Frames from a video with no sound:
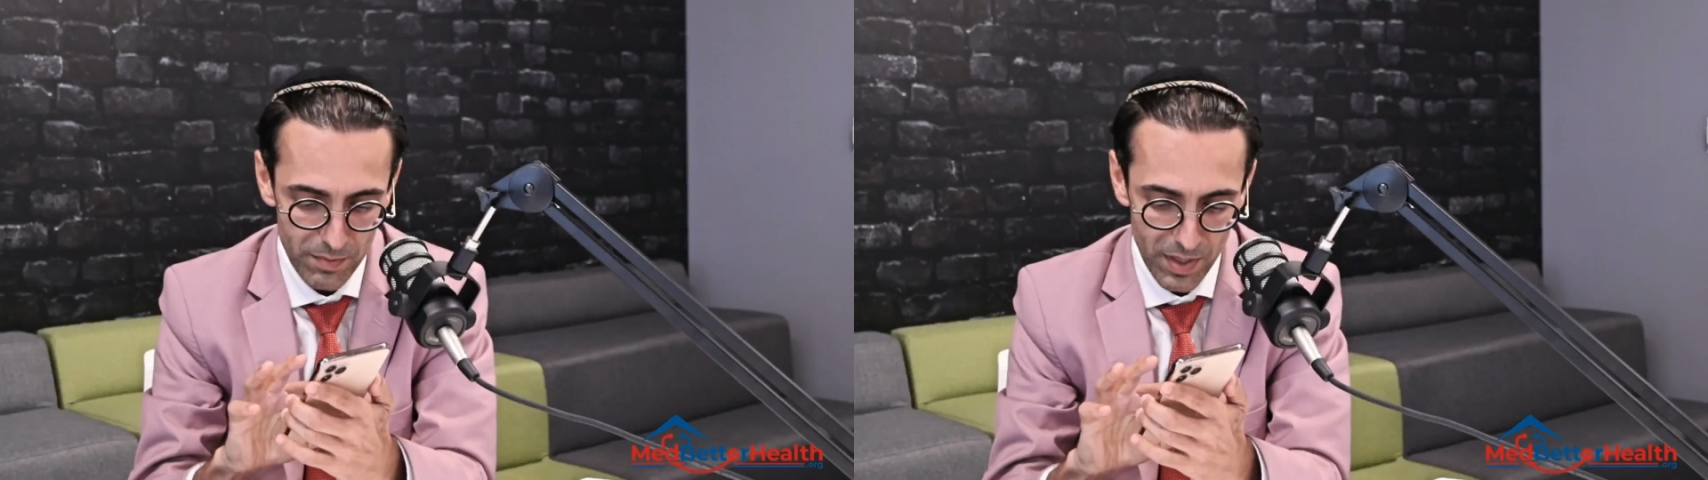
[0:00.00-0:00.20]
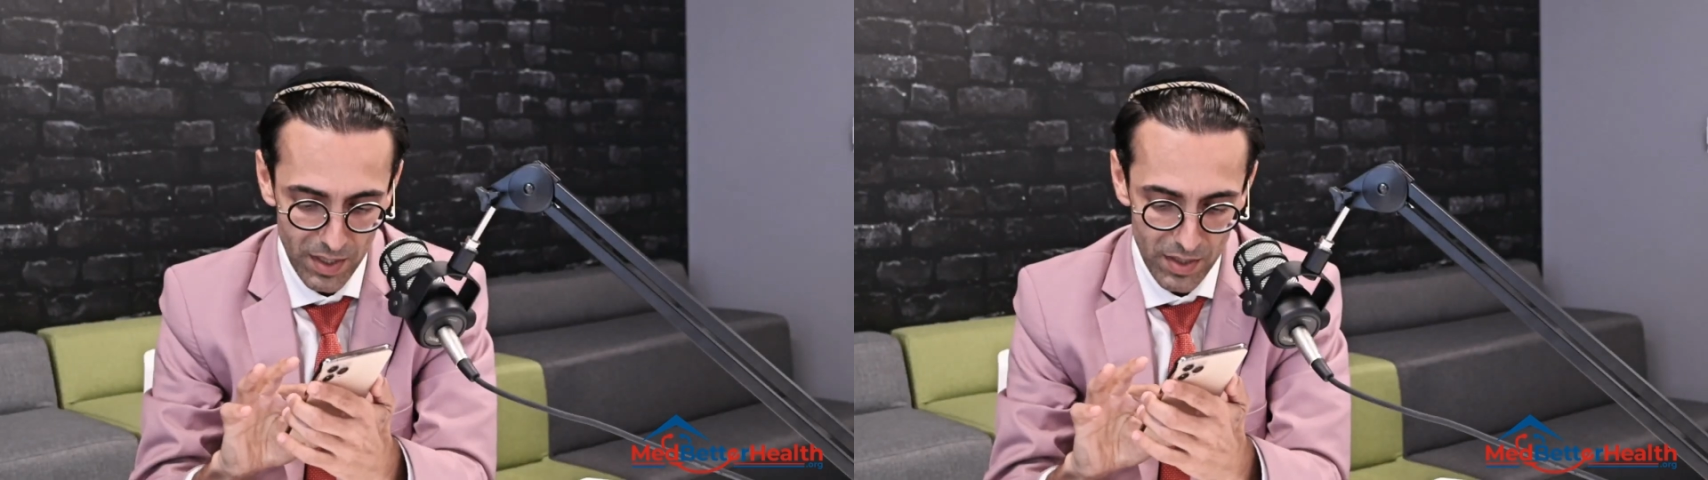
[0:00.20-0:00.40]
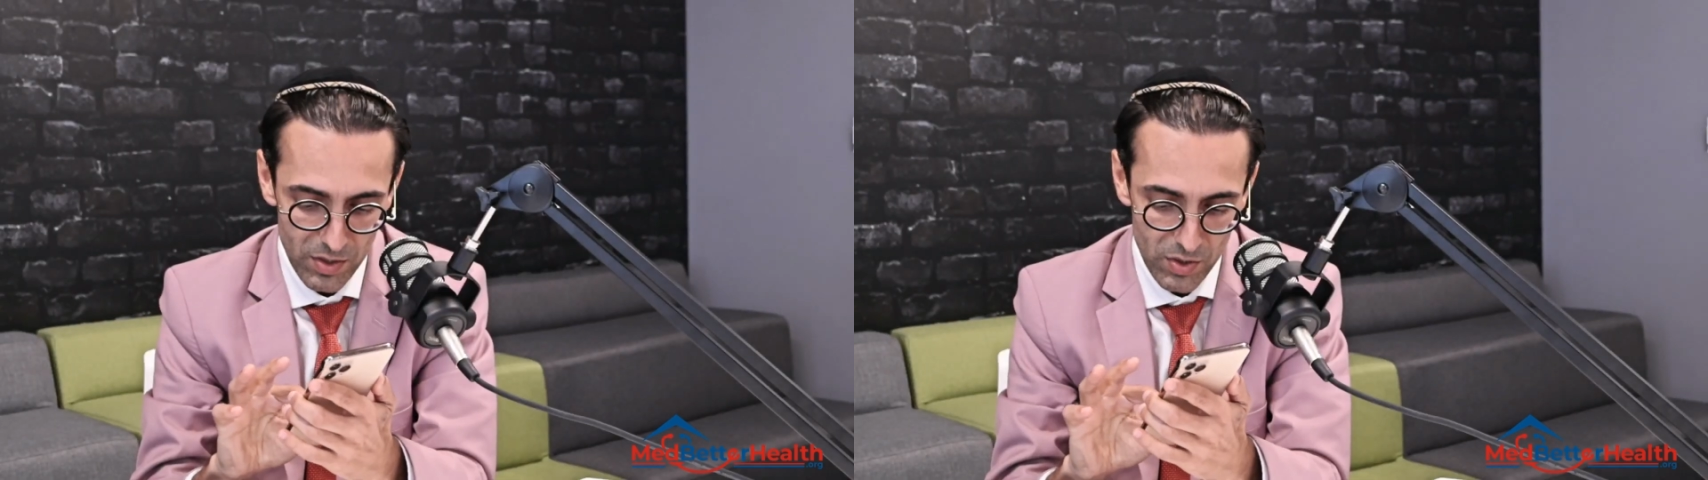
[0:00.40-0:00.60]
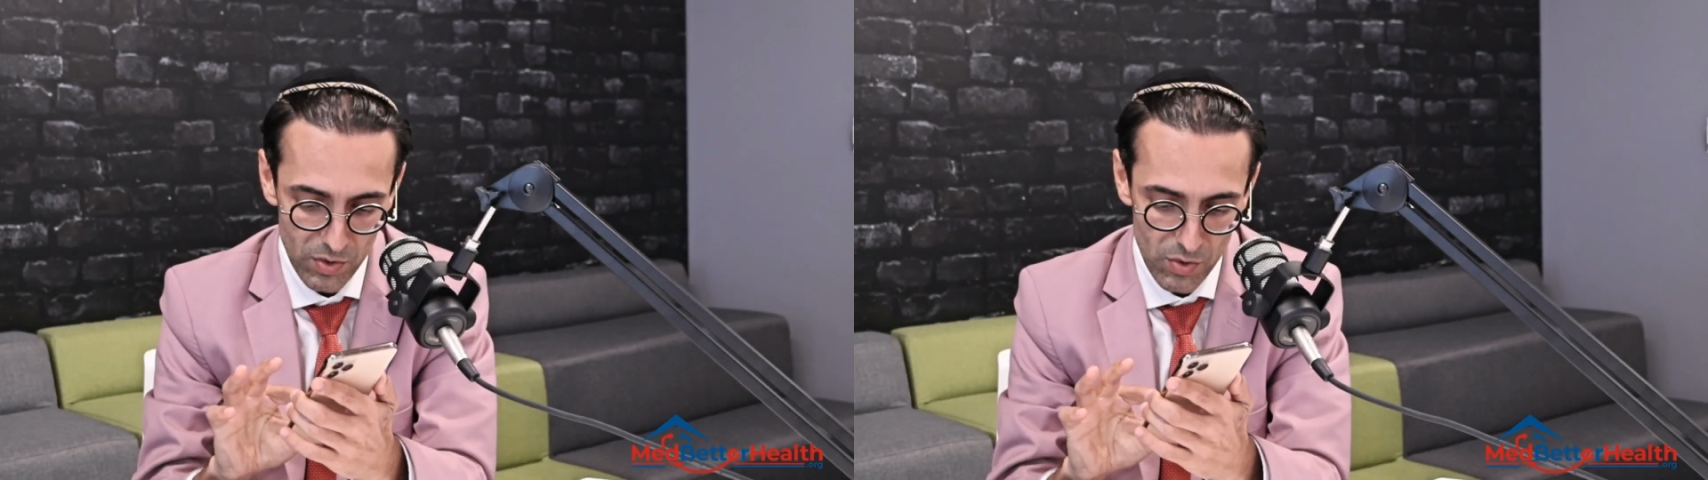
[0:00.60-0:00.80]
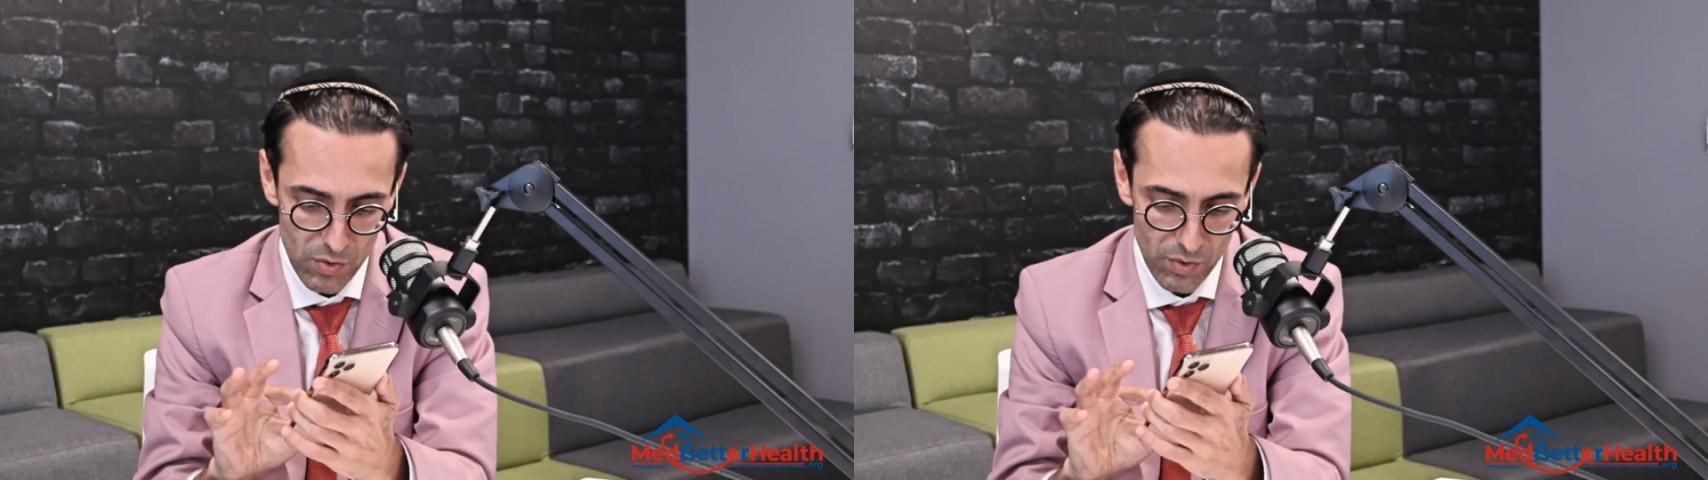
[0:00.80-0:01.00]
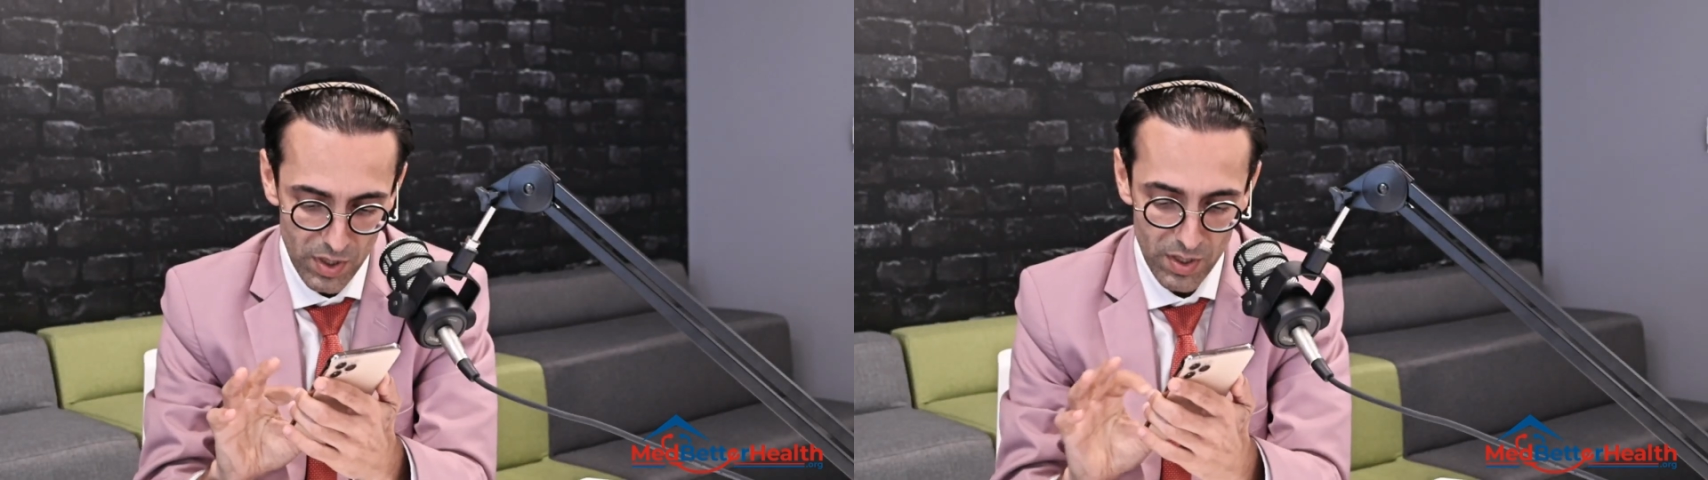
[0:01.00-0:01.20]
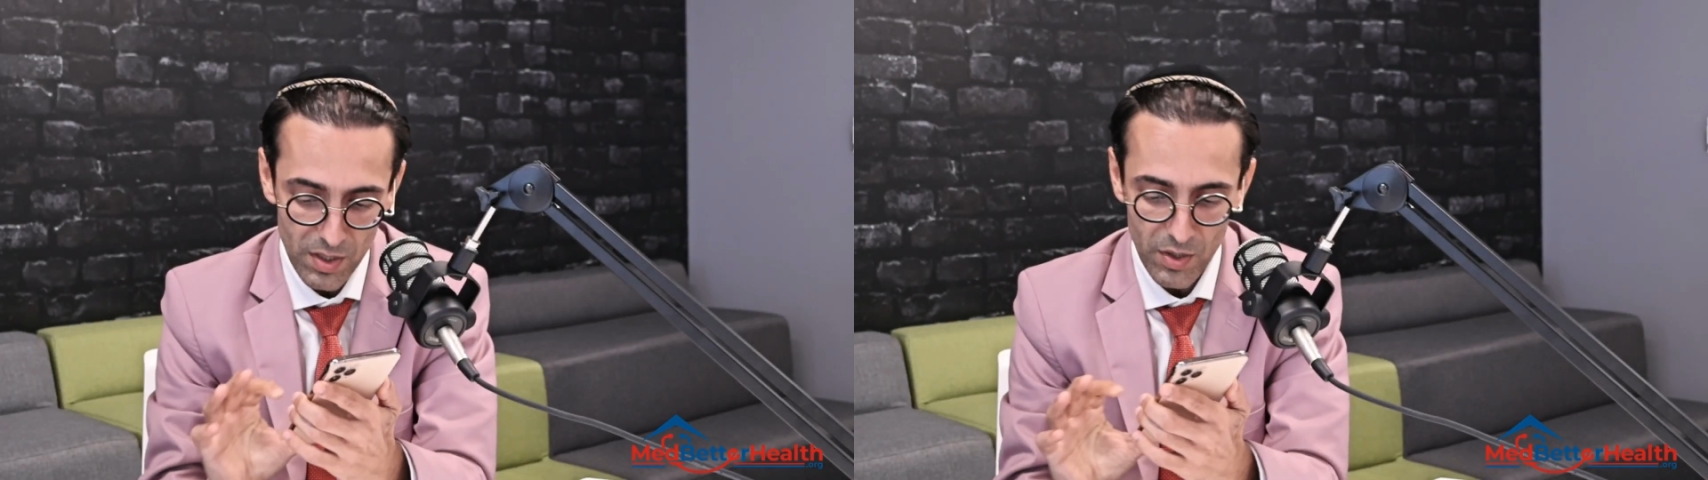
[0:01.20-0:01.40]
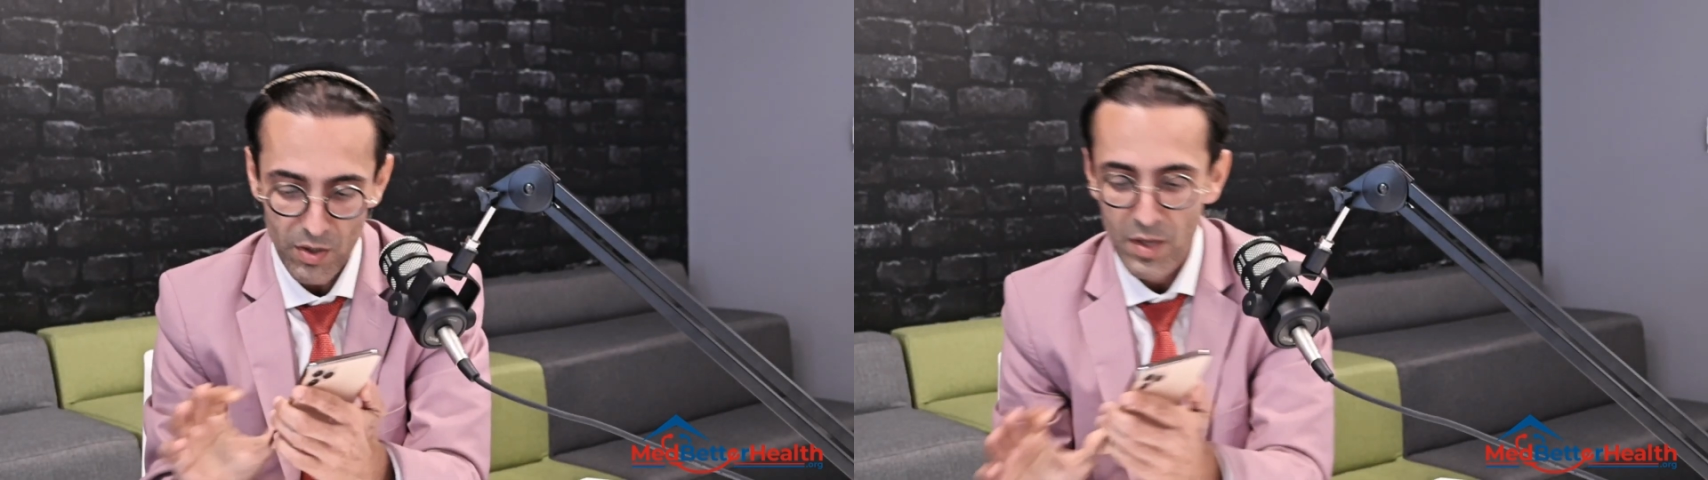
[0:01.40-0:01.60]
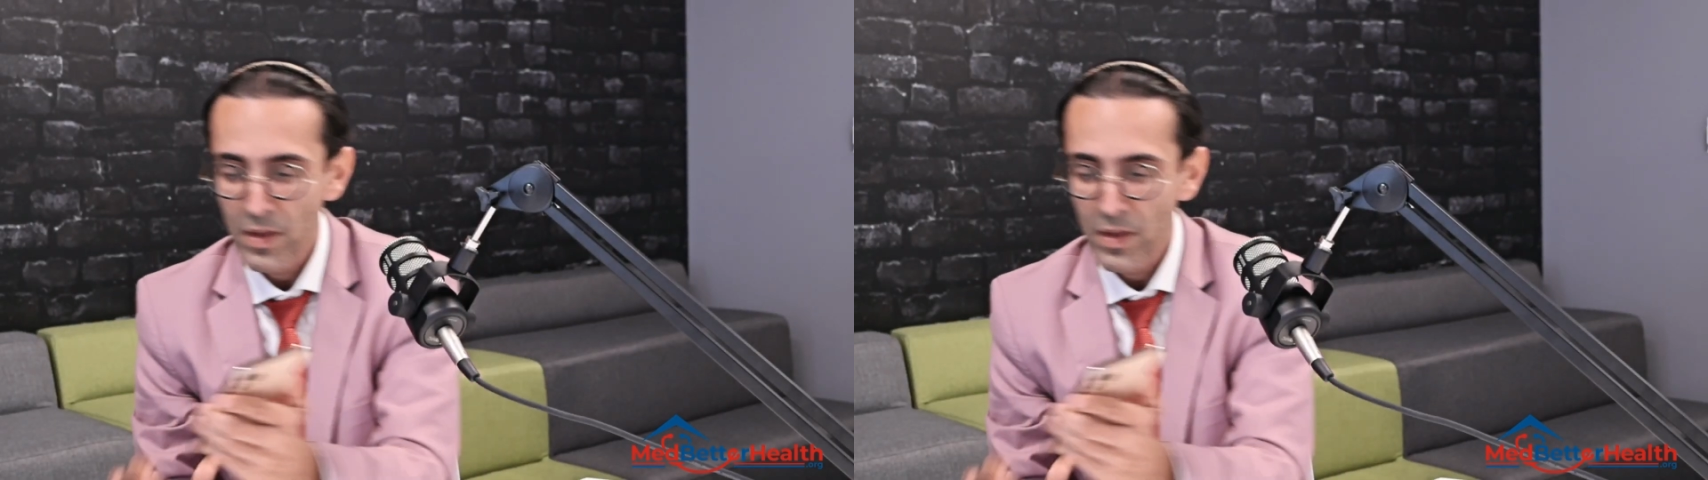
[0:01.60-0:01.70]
make it to here.